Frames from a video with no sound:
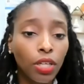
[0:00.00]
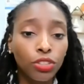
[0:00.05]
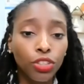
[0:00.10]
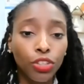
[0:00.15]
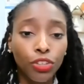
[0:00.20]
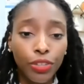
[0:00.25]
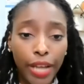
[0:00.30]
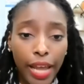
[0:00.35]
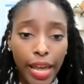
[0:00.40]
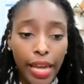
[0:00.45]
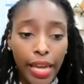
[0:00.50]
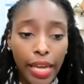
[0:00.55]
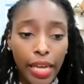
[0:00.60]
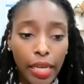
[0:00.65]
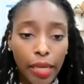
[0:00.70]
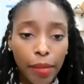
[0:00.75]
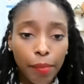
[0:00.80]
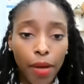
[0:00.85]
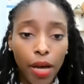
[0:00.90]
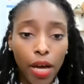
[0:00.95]
your
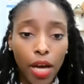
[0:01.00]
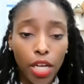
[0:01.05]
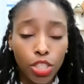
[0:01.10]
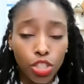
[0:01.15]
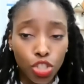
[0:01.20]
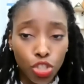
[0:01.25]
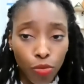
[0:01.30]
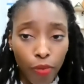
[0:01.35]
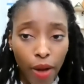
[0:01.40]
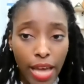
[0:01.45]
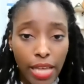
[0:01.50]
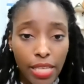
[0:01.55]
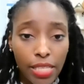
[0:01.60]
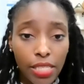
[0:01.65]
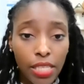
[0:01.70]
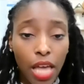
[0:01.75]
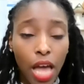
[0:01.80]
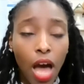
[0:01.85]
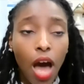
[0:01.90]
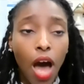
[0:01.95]
name, address.